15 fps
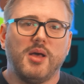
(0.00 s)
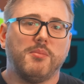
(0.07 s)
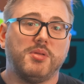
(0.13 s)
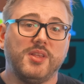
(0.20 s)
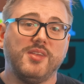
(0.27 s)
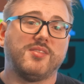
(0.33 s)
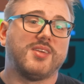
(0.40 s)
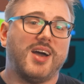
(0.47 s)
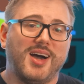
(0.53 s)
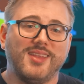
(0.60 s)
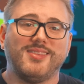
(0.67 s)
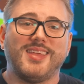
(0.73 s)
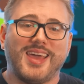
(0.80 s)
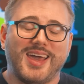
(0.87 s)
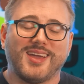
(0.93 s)
please
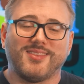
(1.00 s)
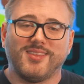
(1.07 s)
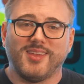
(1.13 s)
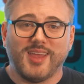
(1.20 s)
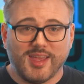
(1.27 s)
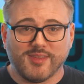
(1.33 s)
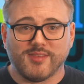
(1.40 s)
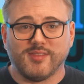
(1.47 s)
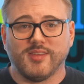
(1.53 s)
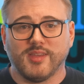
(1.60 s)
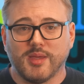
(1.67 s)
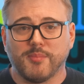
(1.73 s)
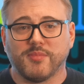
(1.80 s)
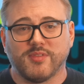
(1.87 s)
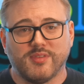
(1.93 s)
contact
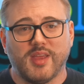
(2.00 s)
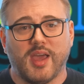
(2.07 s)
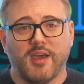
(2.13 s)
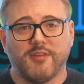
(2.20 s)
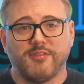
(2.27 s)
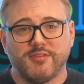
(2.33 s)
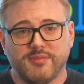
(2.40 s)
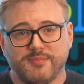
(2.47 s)
SCM staff.